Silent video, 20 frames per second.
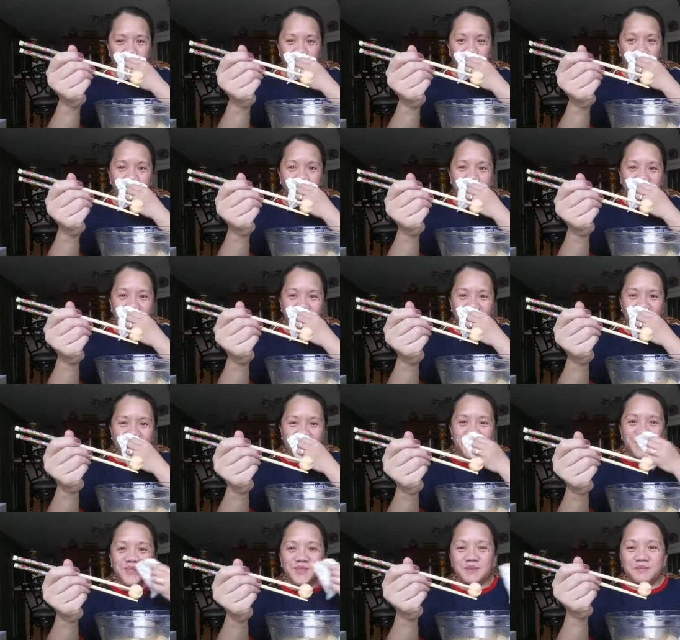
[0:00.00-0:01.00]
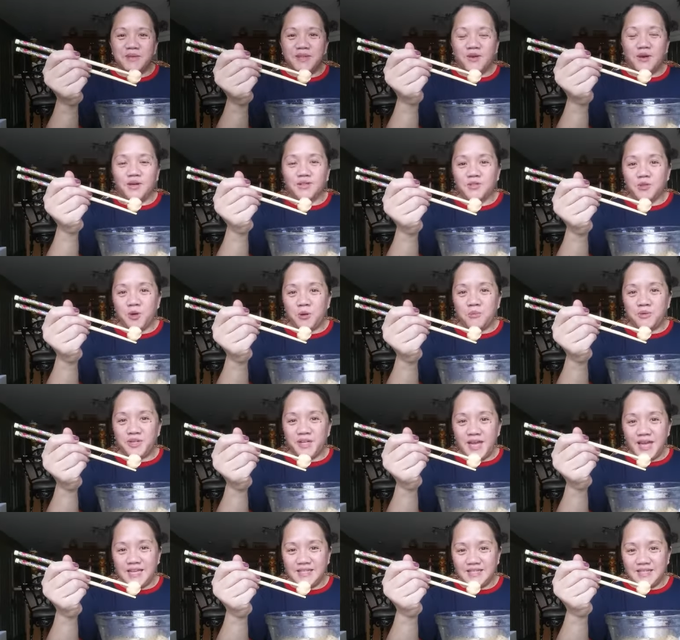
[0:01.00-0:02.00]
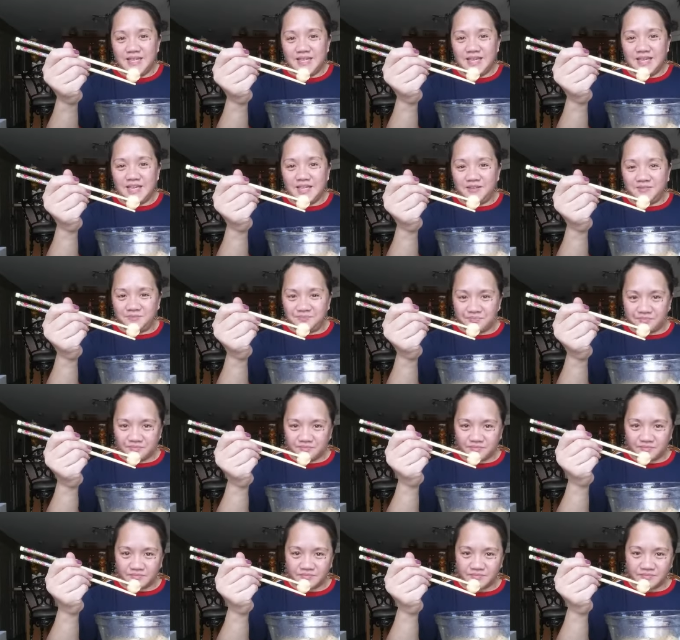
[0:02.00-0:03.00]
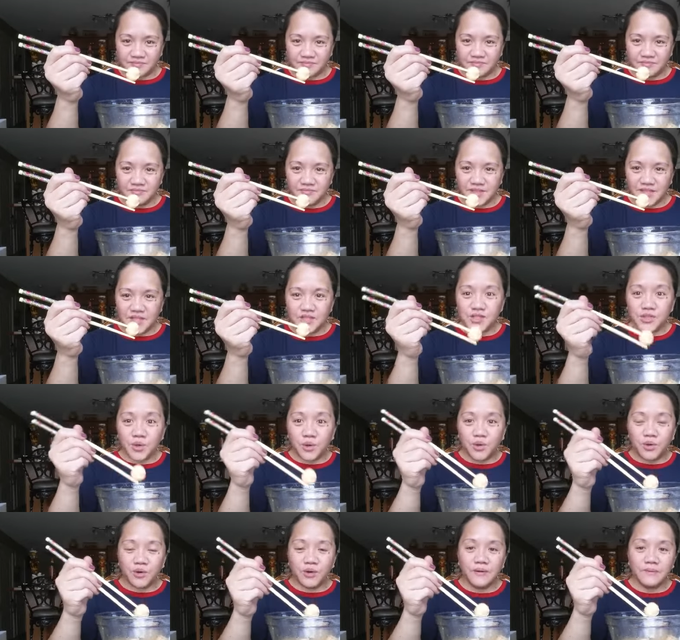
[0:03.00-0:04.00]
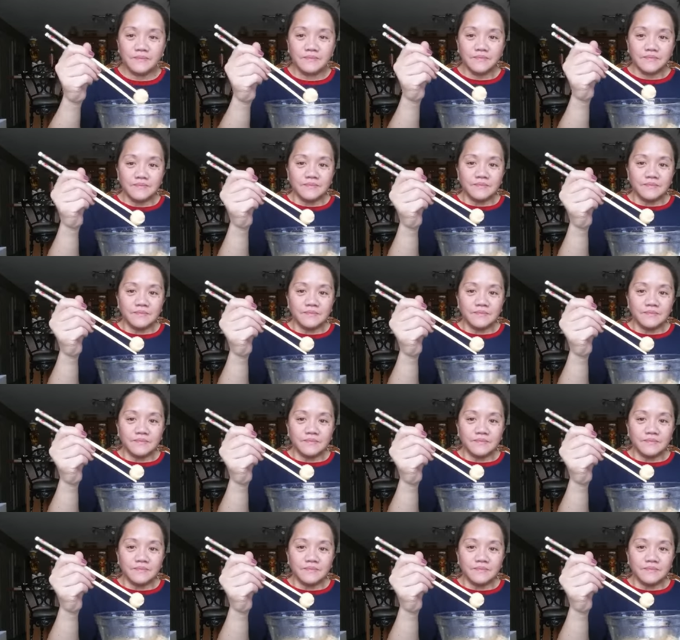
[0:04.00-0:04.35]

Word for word: oops, excuse me, October 18. So,